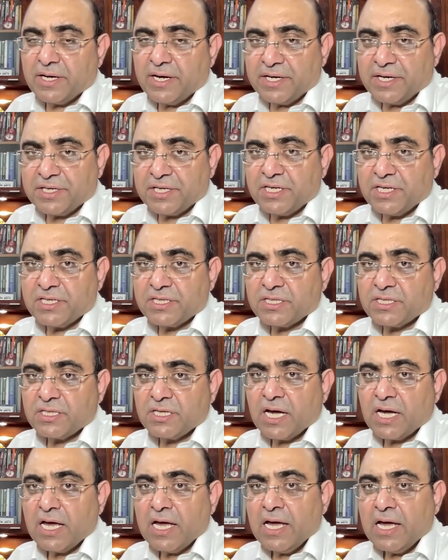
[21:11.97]
it is
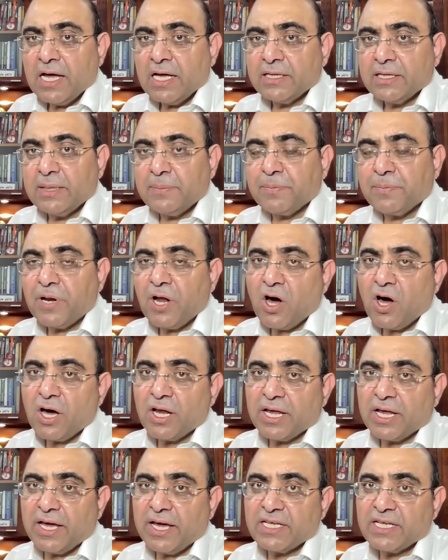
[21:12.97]
the
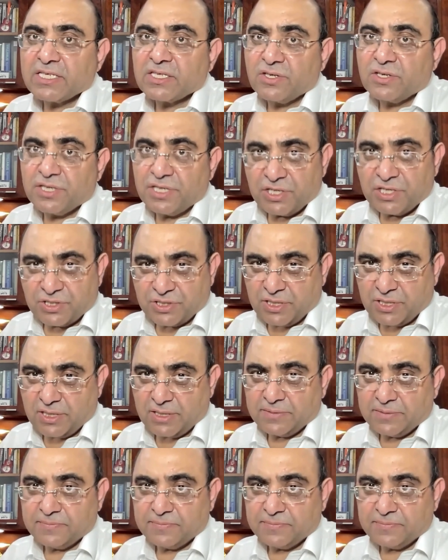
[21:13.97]
plan is conditional